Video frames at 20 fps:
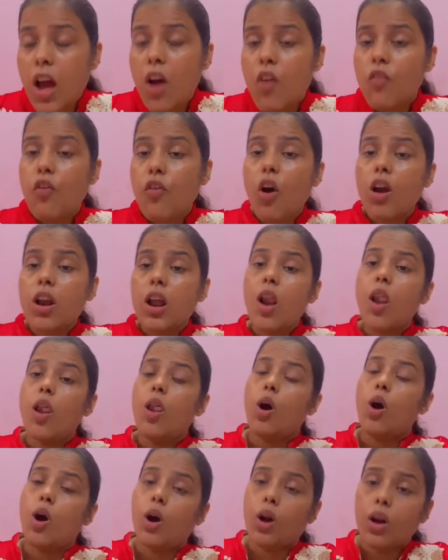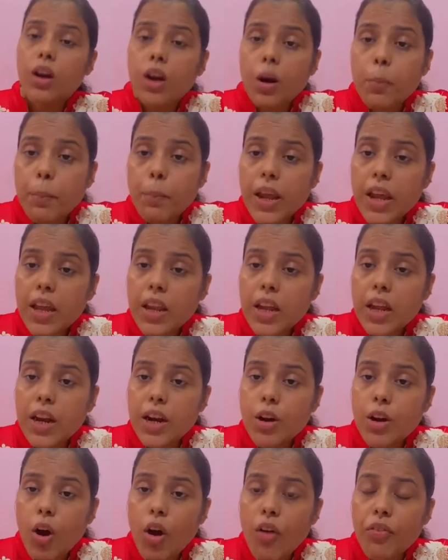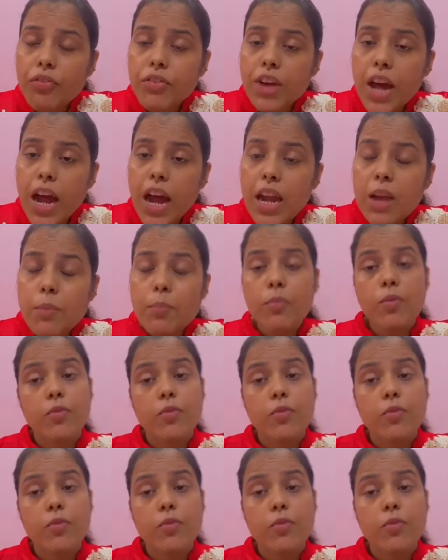for a longer period of time,